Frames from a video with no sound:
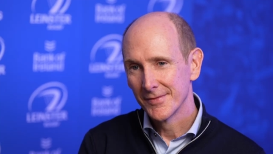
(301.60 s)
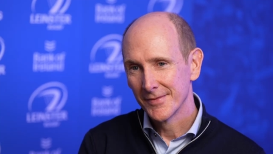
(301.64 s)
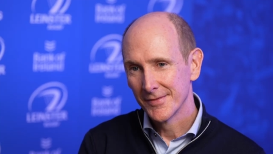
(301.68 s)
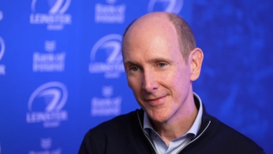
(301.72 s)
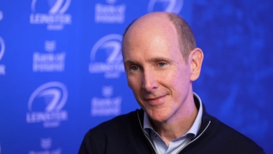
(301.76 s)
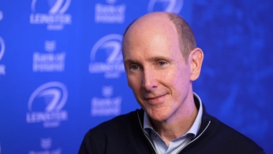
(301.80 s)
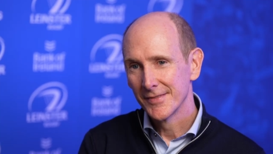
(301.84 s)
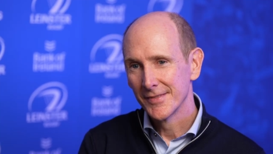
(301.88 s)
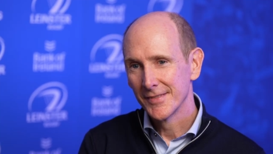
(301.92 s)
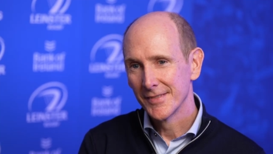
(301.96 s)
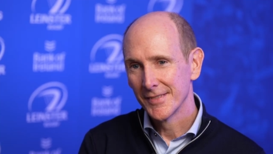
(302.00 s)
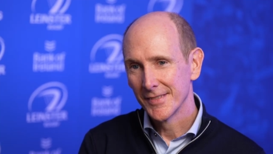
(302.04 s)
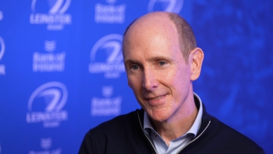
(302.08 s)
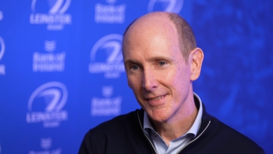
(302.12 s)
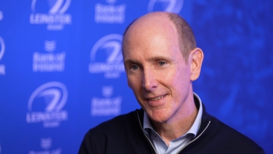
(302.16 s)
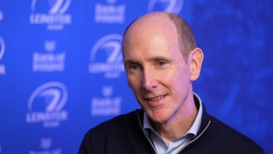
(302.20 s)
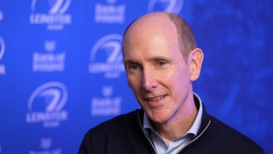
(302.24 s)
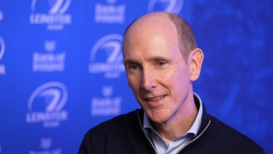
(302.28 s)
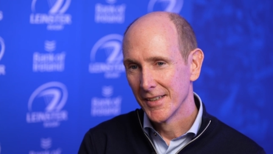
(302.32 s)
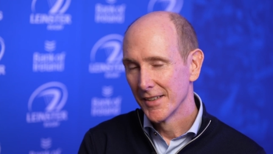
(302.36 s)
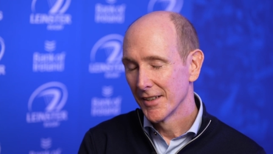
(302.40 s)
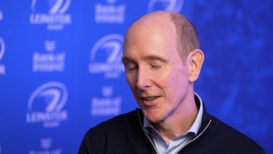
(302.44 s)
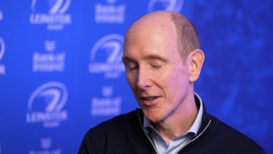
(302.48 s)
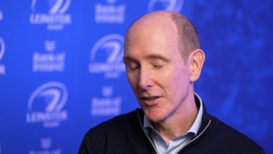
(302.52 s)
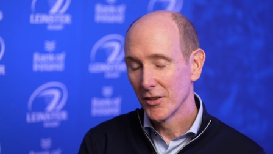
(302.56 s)
CEO of Leinster.
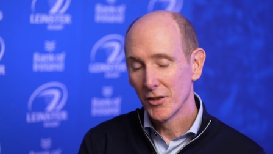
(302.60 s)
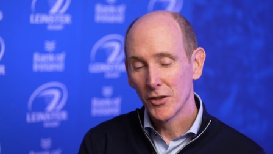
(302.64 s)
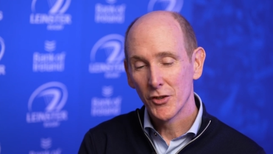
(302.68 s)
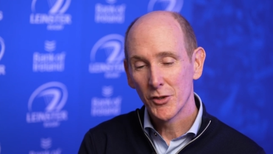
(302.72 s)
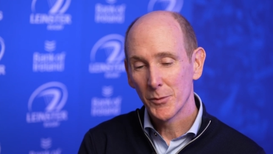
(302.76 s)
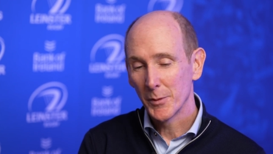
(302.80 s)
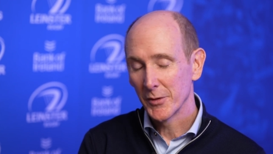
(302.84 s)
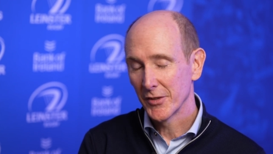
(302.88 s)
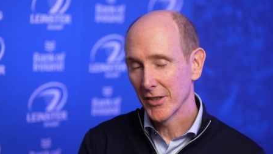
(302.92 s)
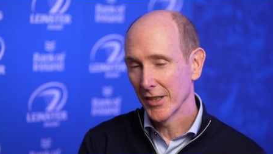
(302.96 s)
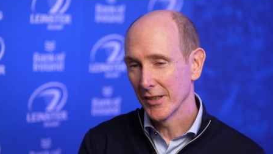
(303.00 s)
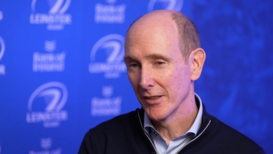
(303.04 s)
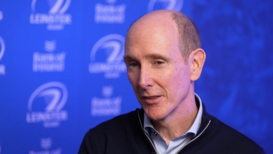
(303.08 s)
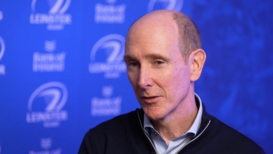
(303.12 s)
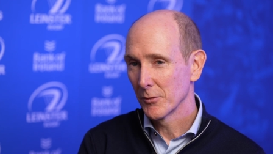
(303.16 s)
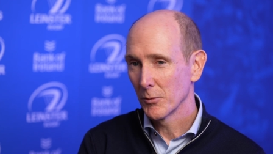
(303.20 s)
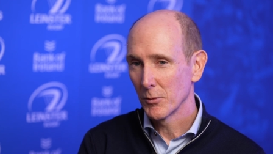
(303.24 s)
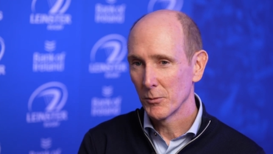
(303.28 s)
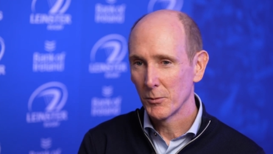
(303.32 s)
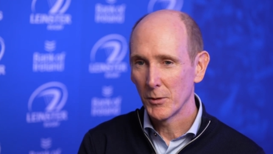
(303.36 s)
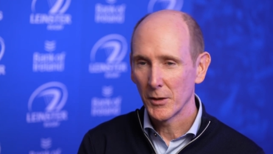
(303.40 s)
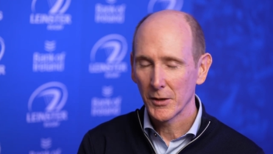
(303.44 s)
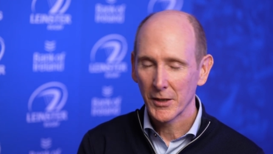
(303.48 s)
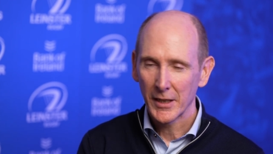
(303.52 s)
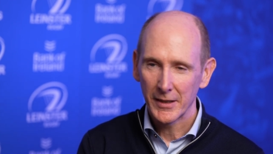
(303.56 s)
Oh, 100%. Look,
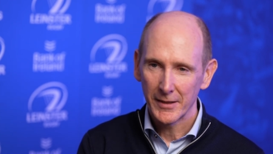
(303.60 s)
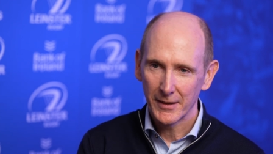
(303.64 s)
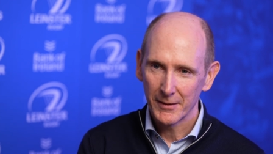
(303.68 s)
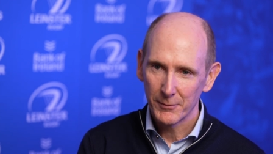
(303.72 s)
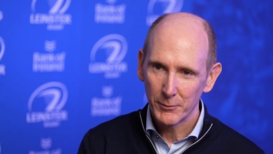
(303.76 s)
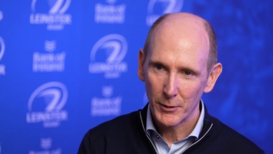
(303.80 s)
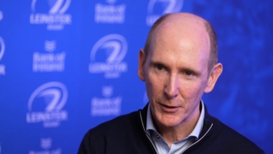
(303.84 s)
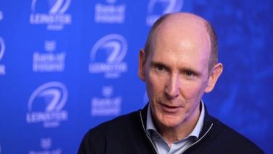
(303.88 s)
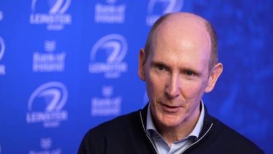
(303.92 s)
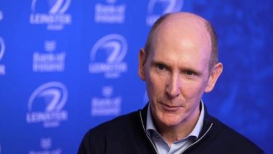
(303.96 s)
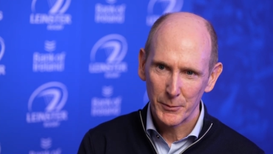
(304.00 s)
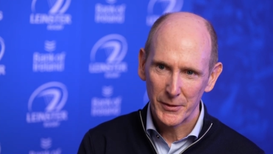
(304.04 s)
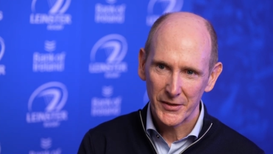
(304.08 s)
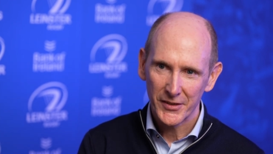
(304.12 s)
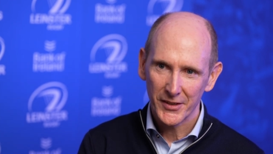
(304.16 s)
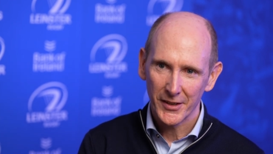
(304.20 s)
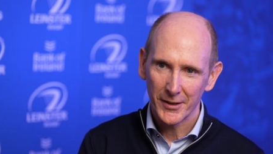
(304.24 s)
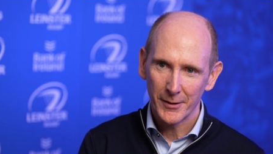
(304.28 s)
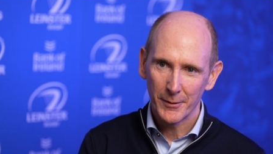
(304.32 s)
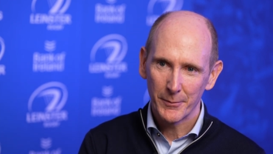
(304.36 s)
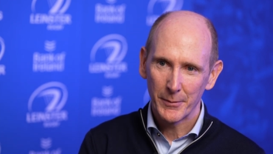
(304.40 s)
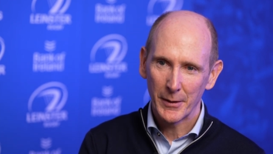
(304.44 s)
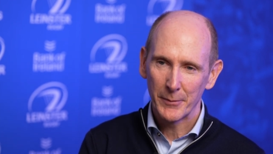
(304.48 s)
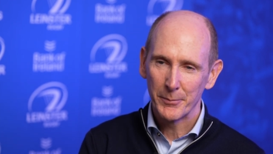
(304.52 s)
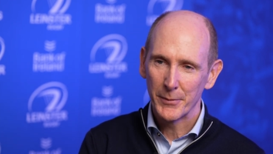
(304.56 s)
what, what can we
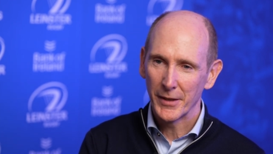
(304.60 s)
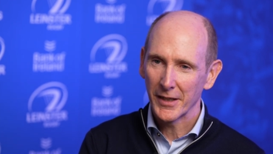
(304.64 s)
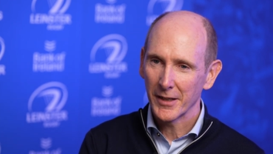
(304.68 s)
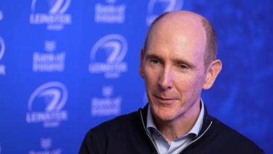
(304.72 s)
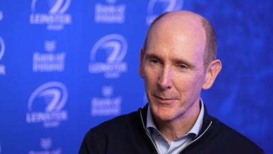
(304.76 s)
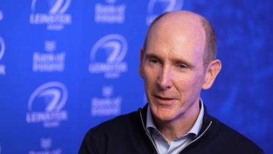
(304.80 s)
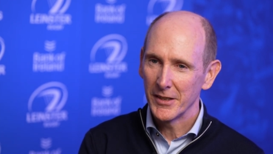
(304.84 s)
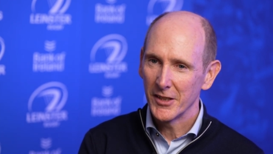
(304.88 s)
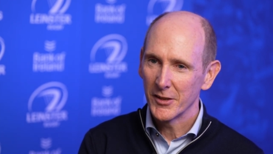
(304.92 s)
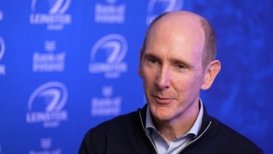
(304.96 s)
say about Mekamini?